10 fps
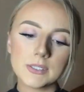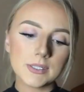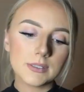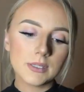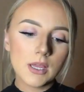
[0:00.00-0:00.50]

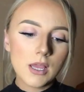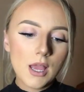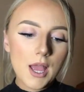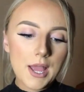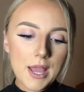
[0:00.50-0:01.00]
know.
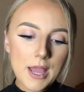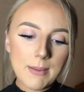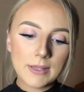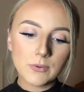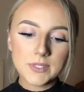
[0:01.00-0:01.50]

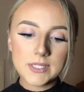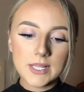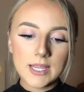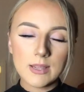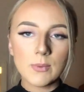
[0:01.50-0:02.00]
And
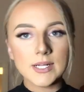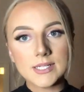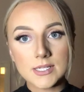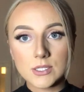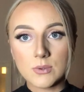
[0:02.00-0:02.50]
honestly, when it
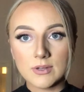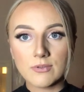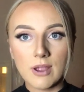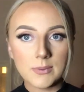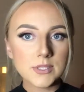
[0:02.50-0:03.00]
says
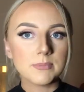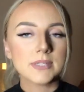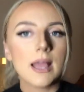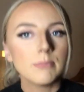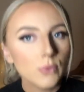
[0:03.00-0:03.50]
24-Hour Super
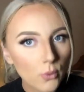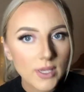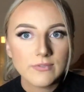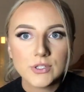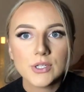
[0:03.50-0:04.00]
Stay, I'm not
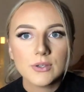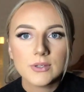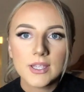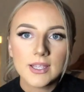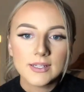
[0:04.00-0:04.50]
even
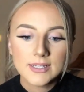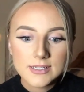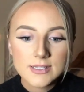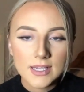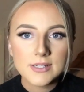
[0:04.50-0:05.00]
joking. It
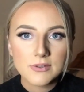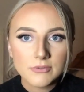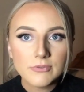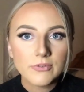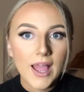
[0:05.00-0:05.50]
stays
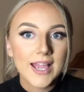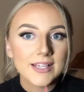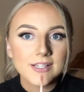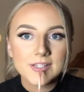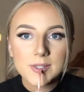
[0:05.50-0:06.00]
on for
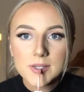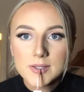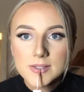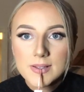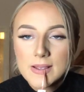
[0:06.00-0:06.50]

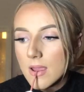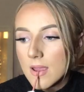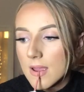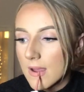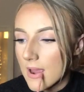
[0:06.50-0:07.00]
ages,
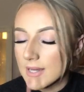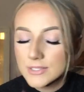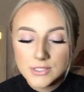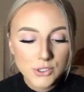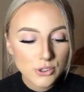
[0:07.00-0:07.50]
and it
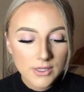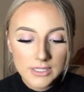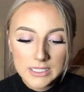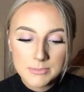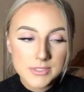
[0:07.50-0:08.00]
doesn't dry the
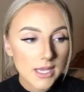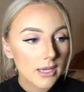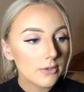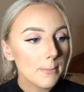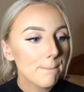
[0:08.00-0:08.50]
lips
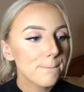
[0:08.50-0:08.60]
out.